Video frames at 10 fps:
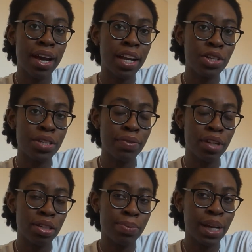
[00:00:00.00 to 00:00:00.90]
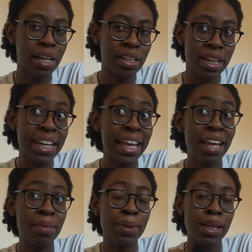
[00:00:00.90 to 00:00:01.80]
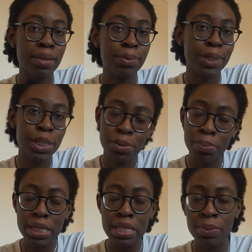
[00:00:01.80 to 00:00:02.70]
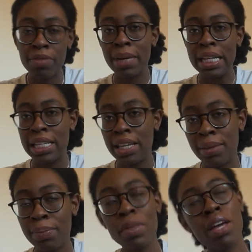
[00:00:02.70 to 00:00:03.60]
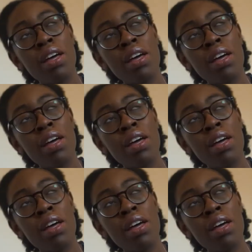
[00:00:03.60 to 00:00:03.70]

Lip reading: I just finished my 9 a.m. collaboration meeting with my team.